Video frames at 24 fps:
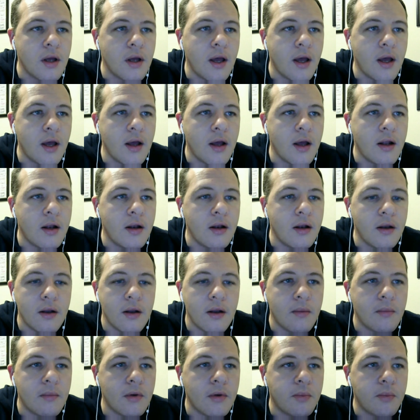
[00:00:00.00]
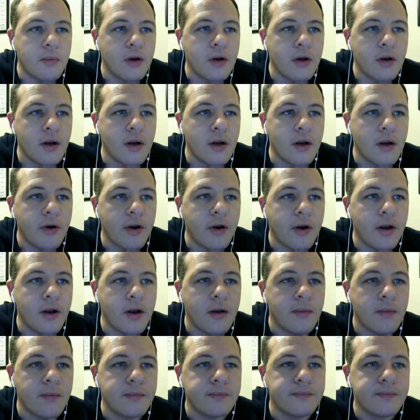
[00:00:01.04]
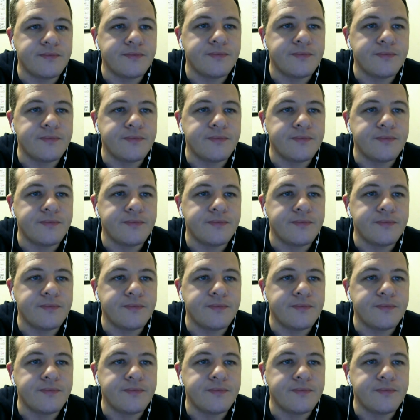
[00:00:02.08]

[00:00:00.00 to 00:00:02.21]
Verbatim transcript: And I'm going to pull it up right now.